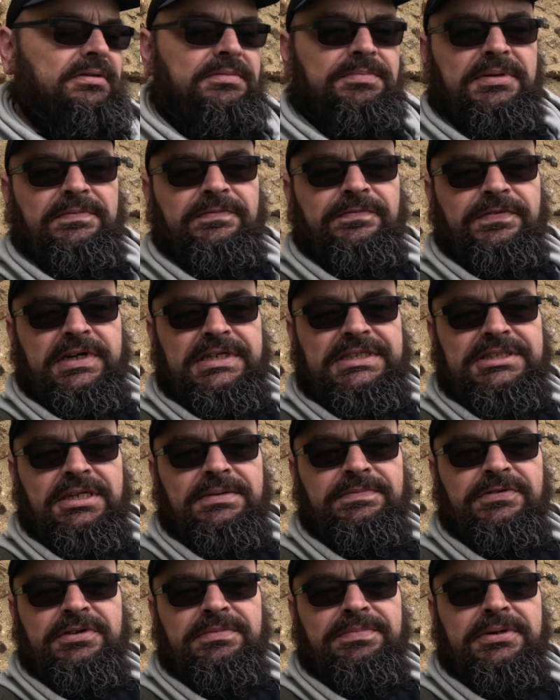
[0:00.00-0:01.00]
I've been fussing
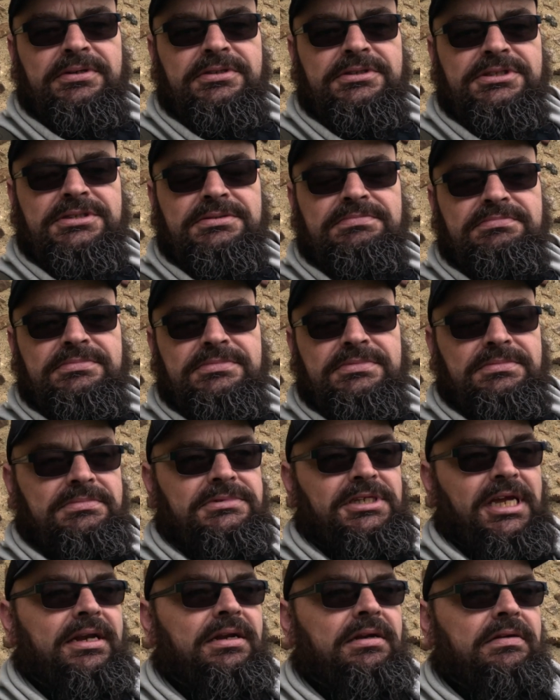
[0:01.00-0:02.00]
him for the past
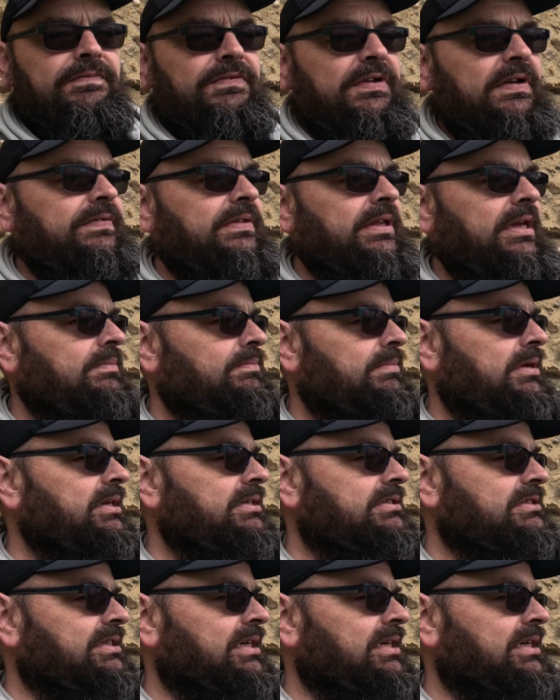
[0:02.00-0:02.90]
10-15 minutes